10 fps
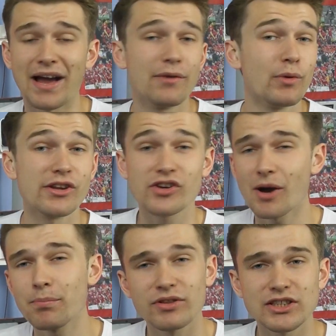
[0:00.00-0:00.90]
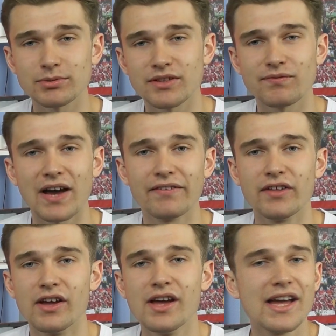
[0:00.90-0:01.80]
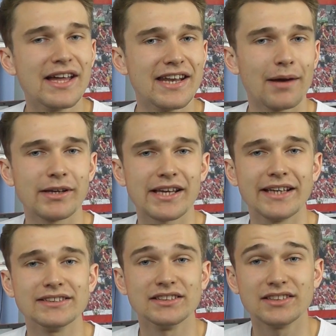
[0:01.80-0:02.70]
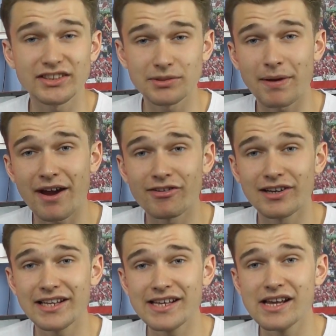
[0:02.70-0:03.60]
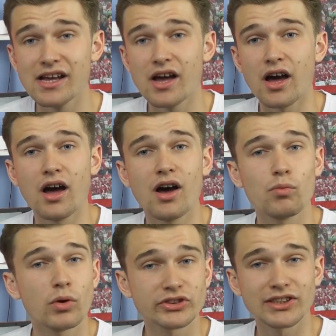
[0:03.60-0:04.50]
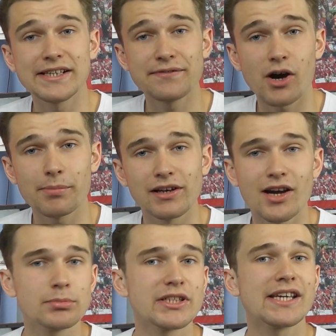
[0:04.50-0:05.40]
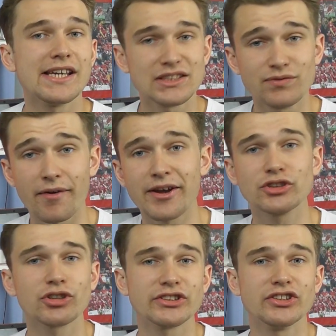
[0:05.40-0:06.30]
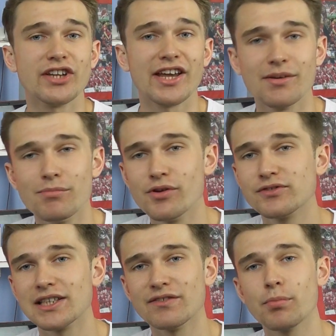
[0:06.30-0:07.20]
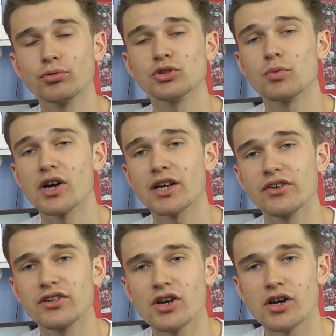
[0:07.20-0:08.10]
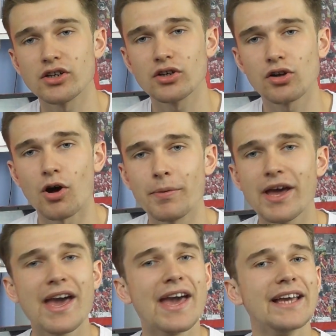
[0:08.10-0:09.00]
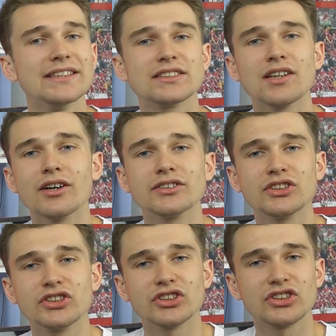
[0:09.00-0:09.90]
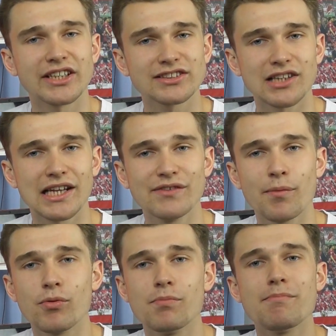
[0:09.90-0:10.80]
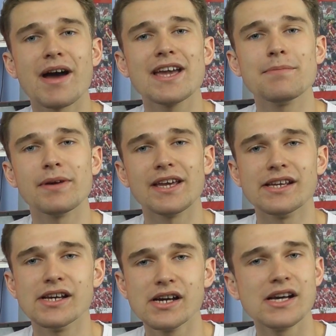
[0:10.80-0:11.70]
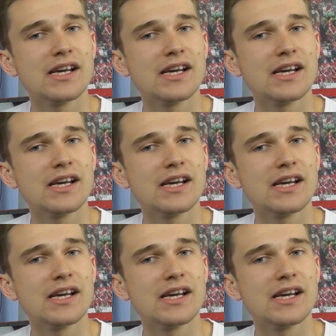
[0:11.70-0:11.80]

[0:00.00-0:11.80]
And when you couple this with the fact that Naby Keita does apparently want to leave RB Leipzig, he is very interested in a move to Liverpool to work under Jurgen Klopp, it's starting to suggest like Liverpool may be